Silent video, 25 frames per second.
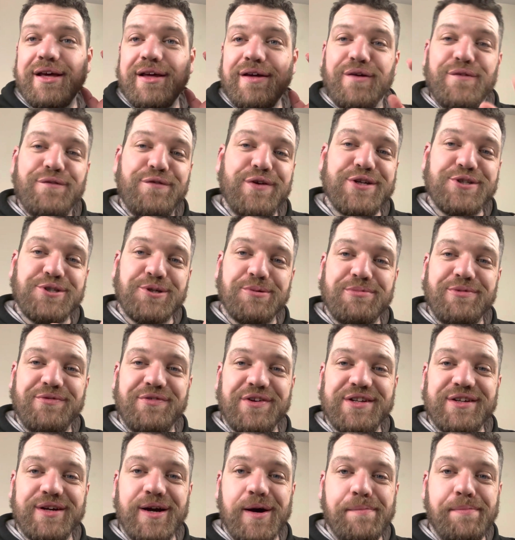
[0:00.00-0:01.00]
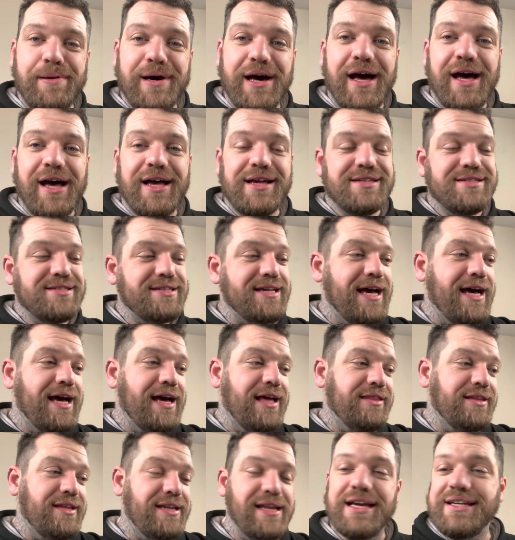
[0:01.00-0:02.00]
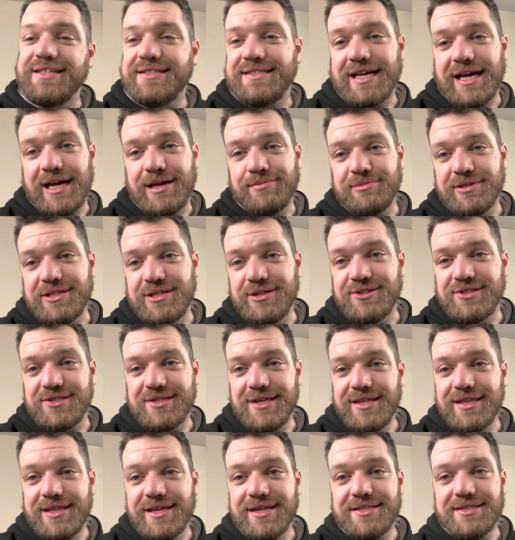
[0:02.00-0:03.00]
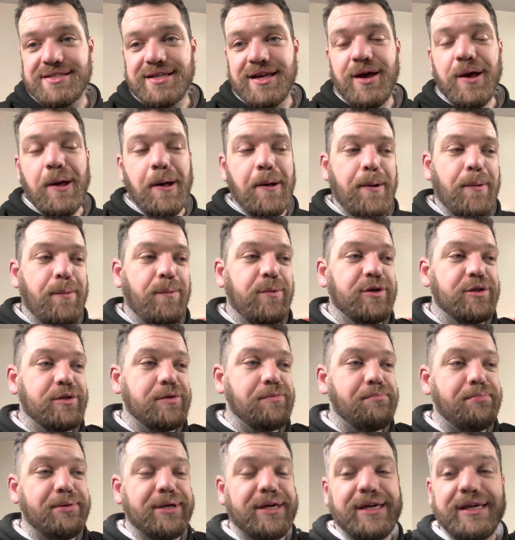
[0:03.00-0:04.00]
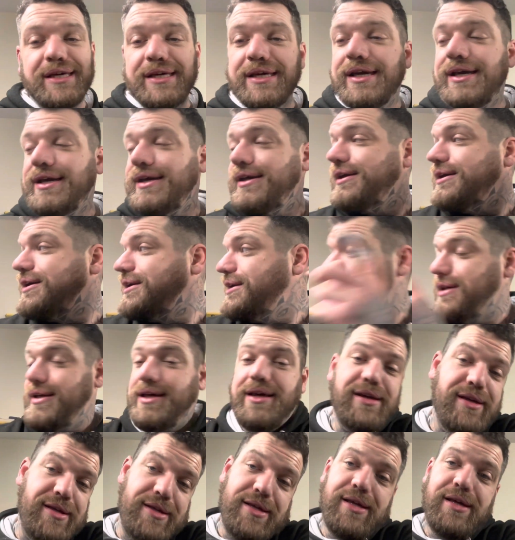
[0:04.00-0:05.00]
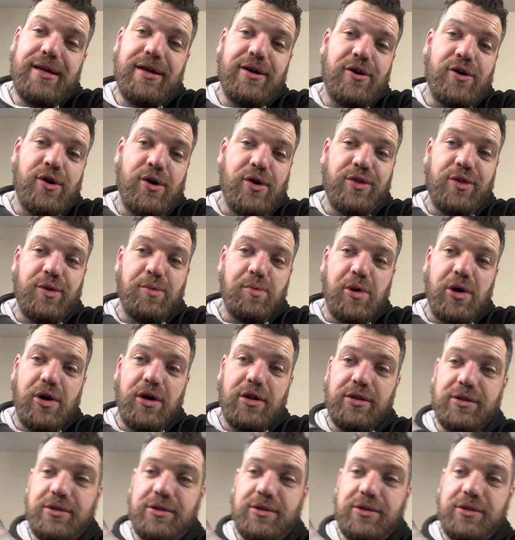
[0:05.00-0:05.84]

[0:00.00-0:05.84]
finish up the video parts, and the next time that you see this will be on the wall